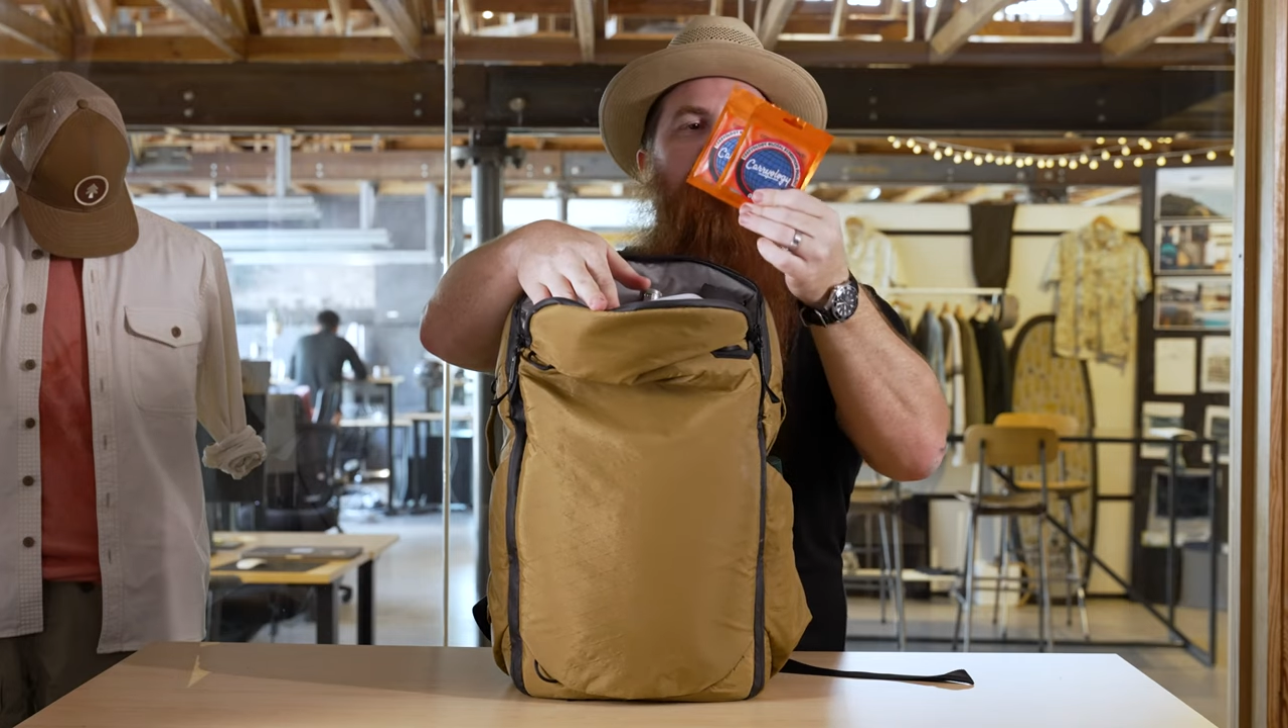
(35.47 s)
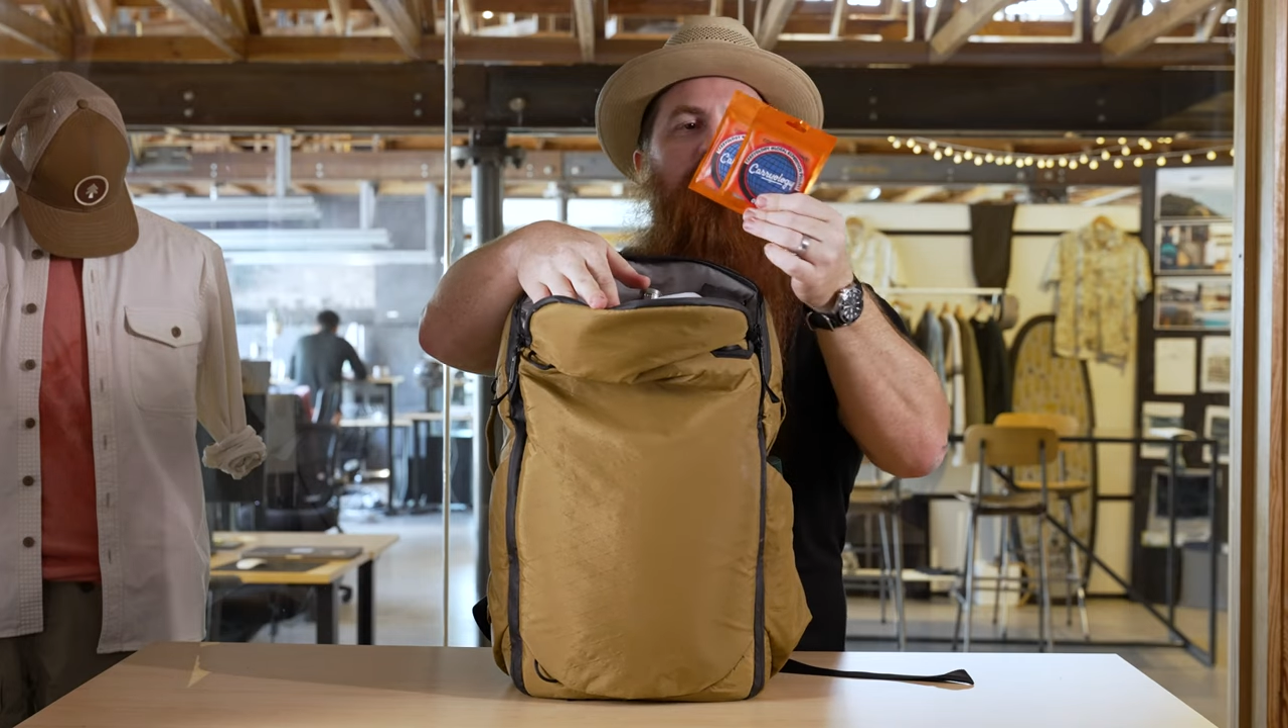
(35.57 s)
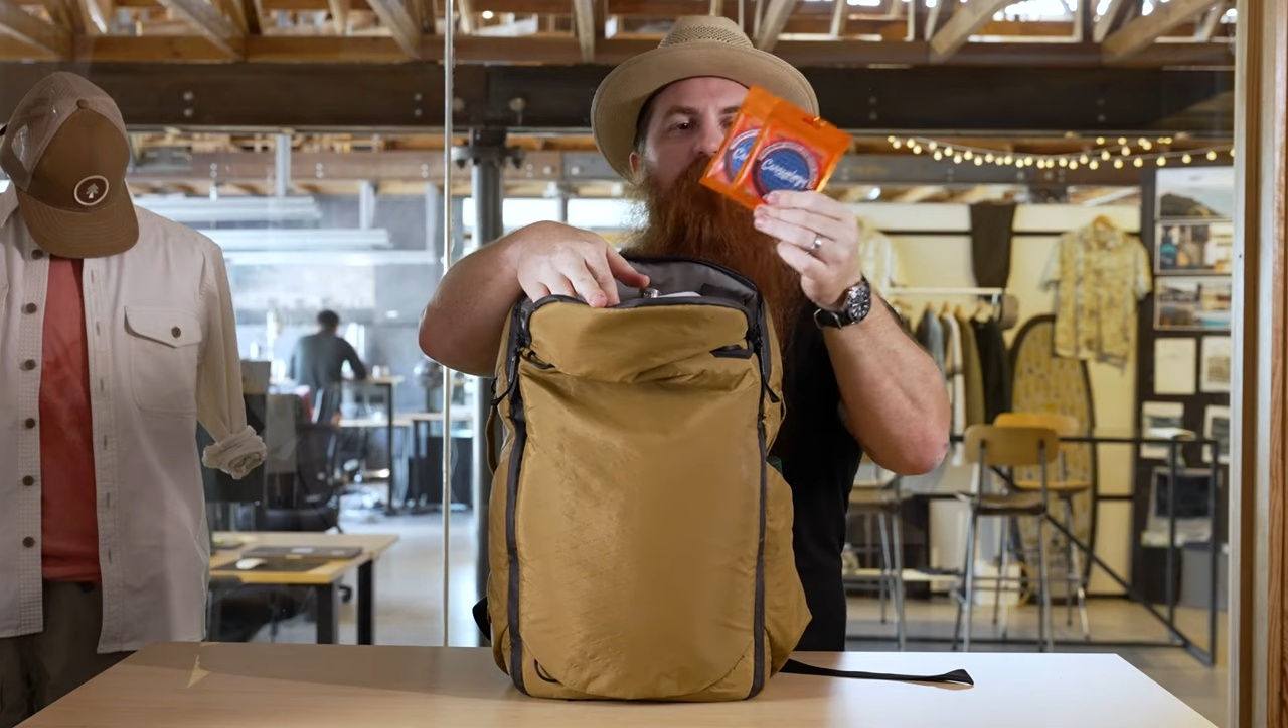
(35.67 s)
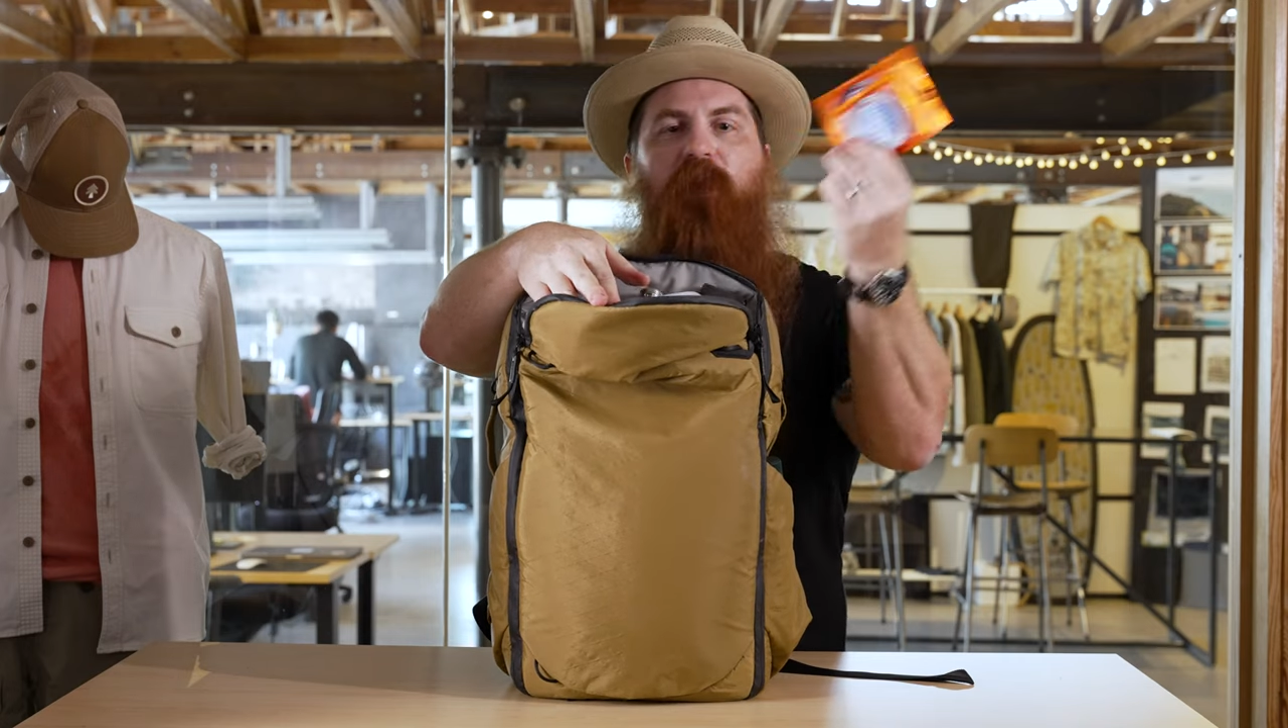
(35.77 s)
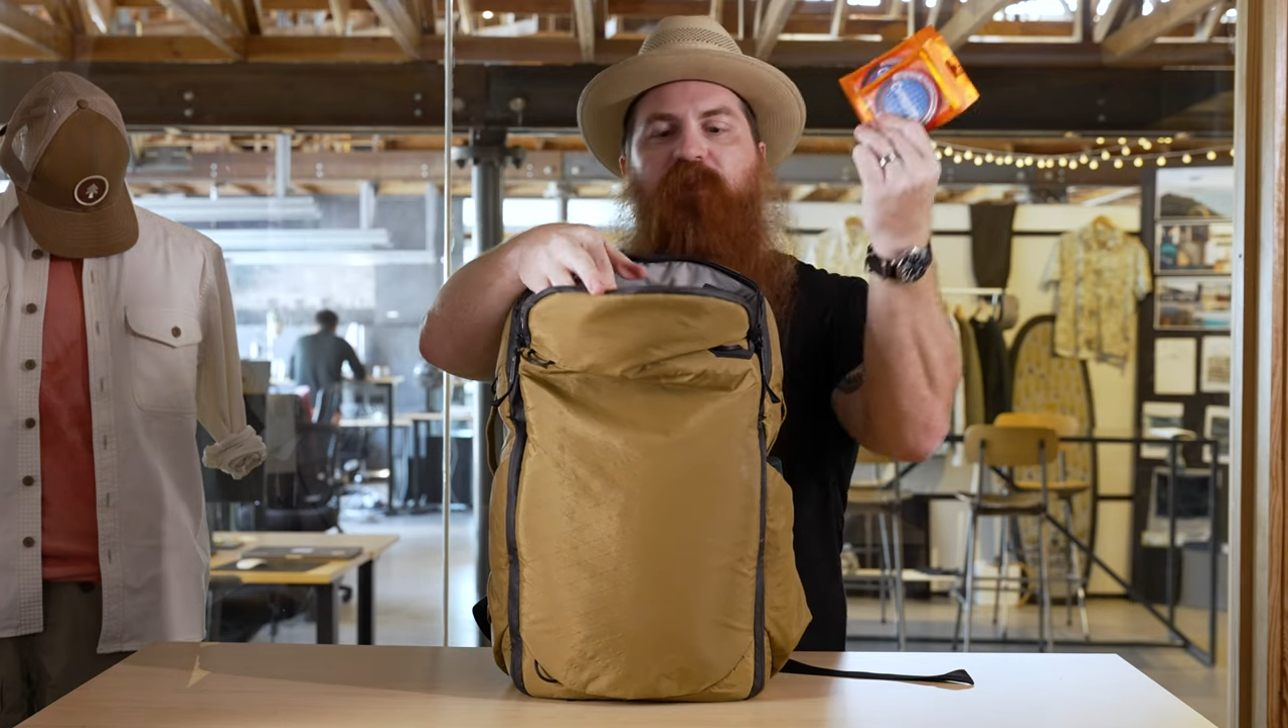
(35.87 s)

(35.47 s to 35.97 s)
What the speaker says: Global